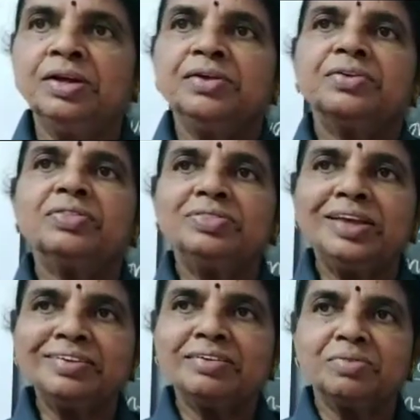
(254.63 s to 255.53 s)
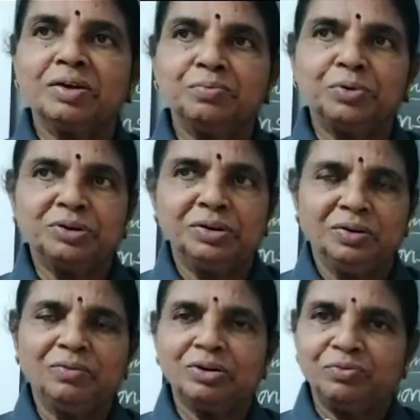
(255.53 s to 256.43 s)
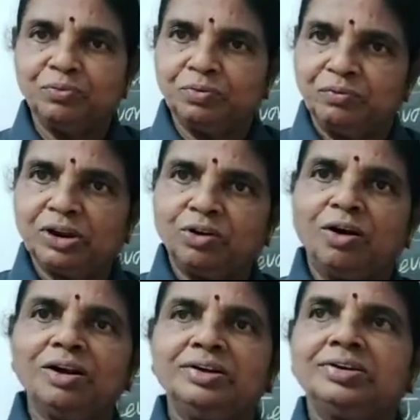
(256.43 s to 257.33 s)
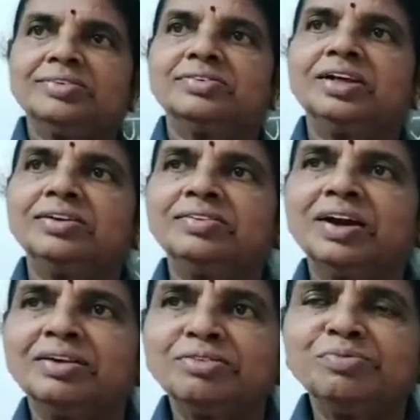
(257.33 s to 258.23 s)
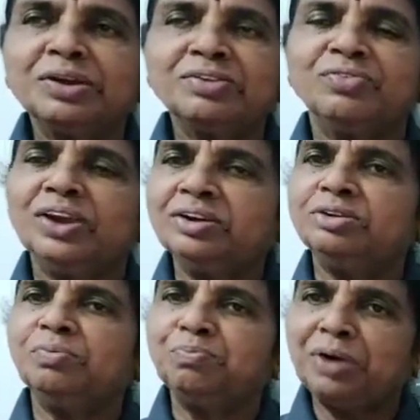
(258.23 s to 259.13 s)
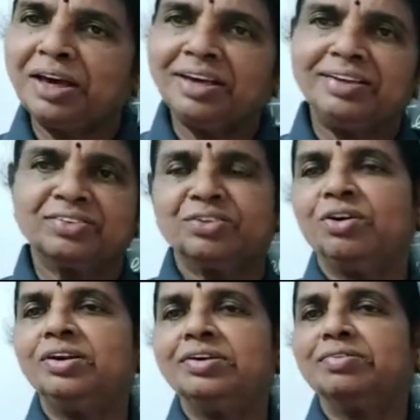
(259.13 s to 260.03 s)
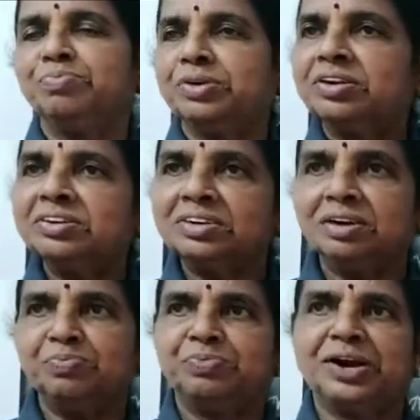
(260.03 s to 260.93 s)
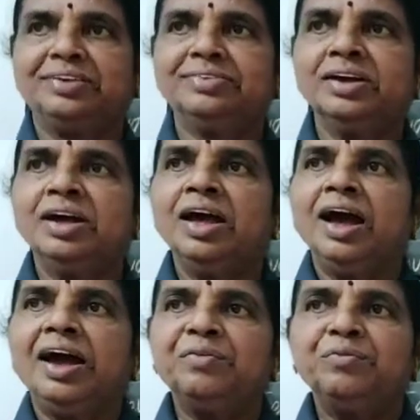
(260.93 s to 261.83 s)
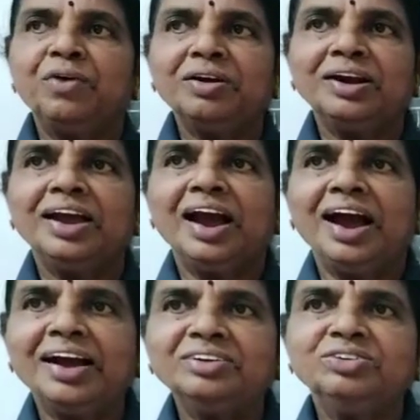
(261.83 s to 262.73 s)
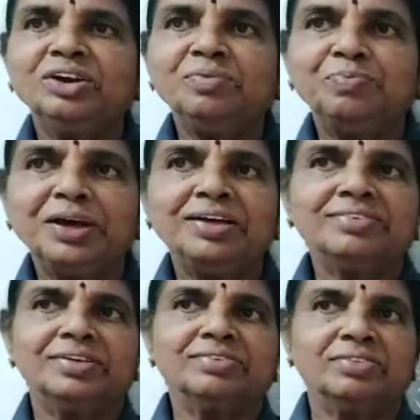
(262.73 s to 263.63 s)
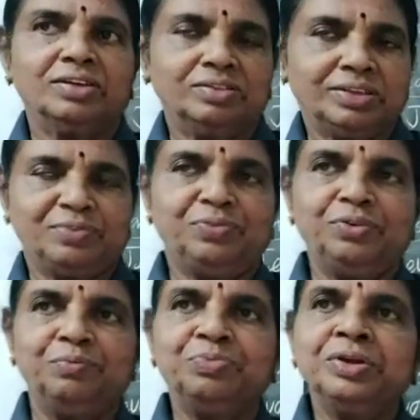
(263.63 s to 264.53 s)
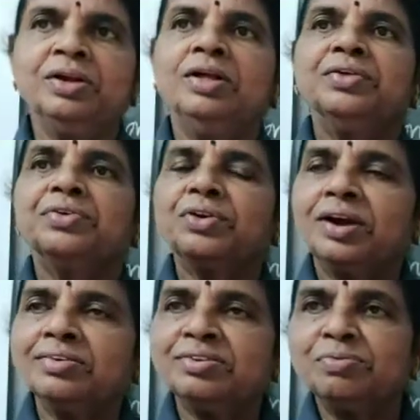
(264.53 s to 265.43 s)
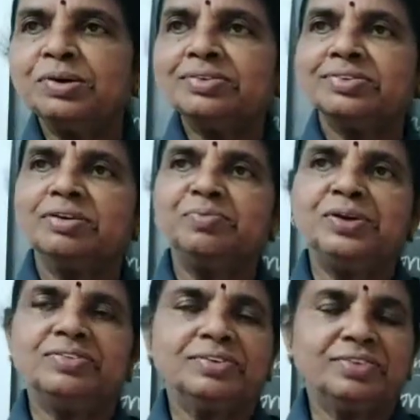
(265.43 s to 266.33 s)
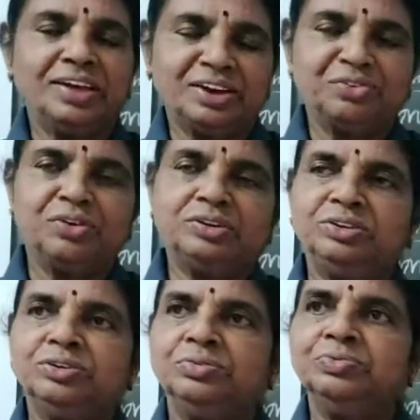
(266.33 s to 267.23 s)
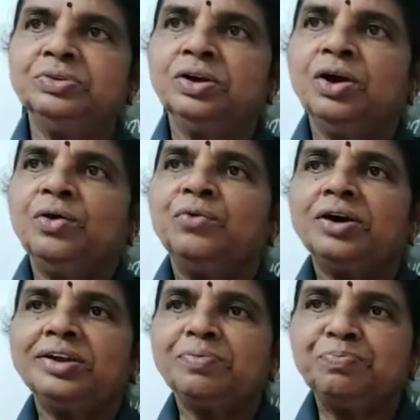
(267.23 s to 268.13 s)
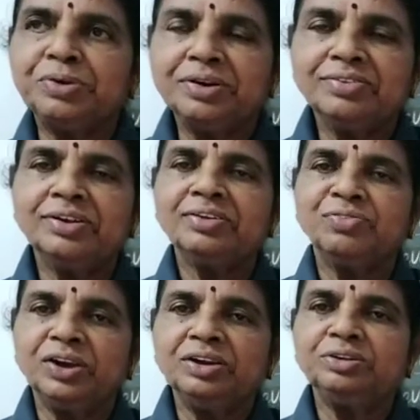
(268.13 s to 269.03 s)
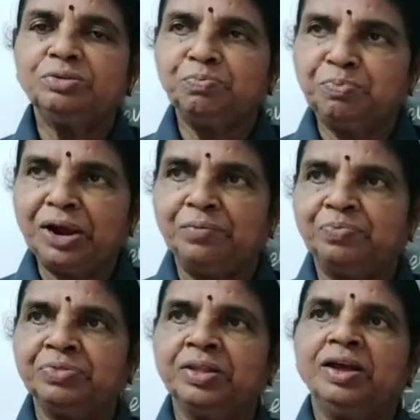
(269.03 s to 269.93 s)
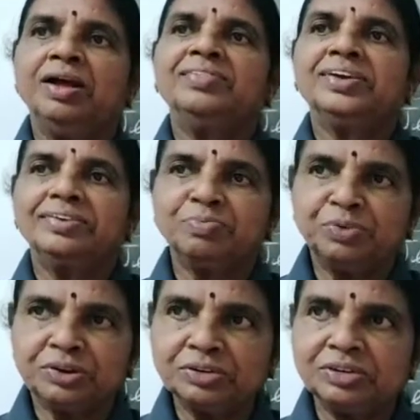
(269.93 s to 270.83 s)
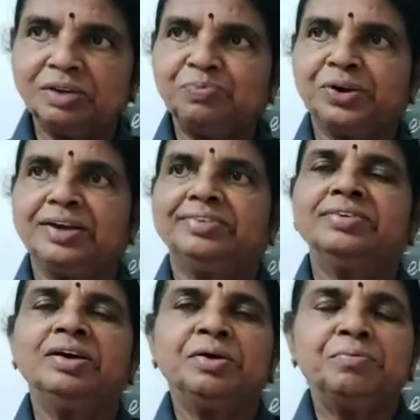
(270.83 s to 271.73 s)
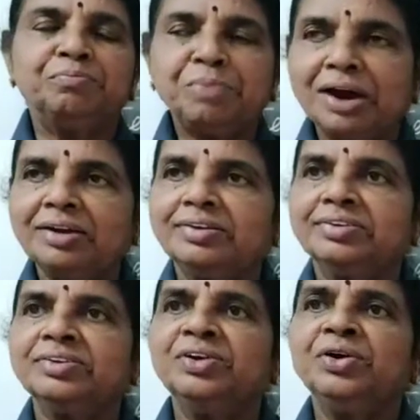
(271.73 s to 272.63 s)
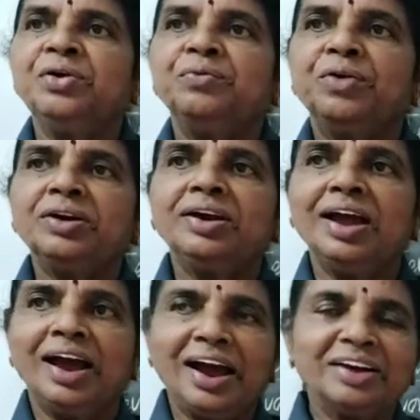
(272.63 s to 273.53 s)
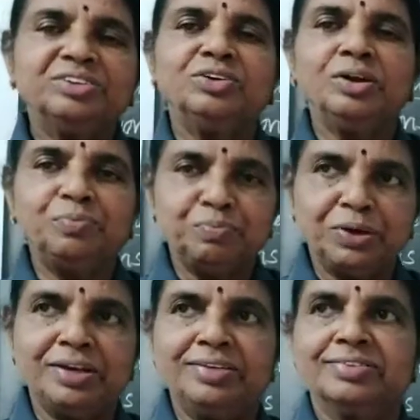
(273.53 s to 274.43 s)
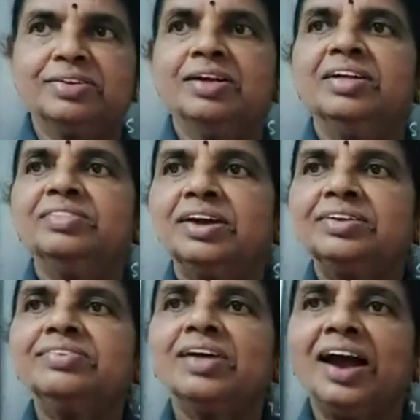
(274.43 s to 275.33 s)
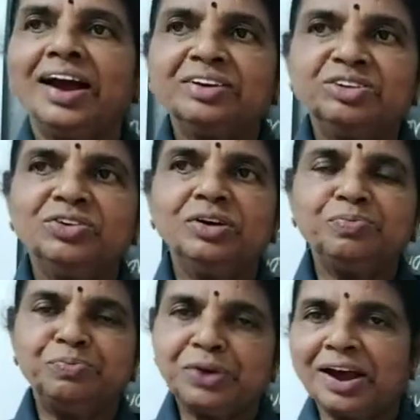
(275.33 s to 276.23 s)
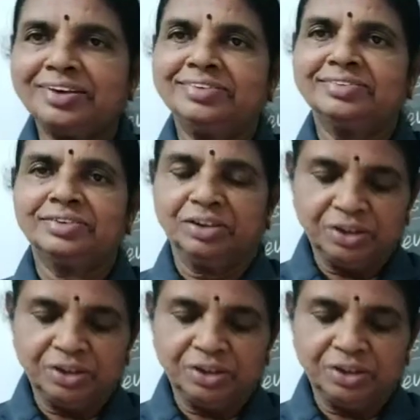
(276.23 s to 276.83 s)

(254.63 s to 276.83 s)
So this, what we call it as, that the consumer is willing to pay is called as potential price, and what he actually pays is therefore. So consumer surplus is equal to what a person is willing to pay, that is potential price, minus what he actually pays, that is actual price.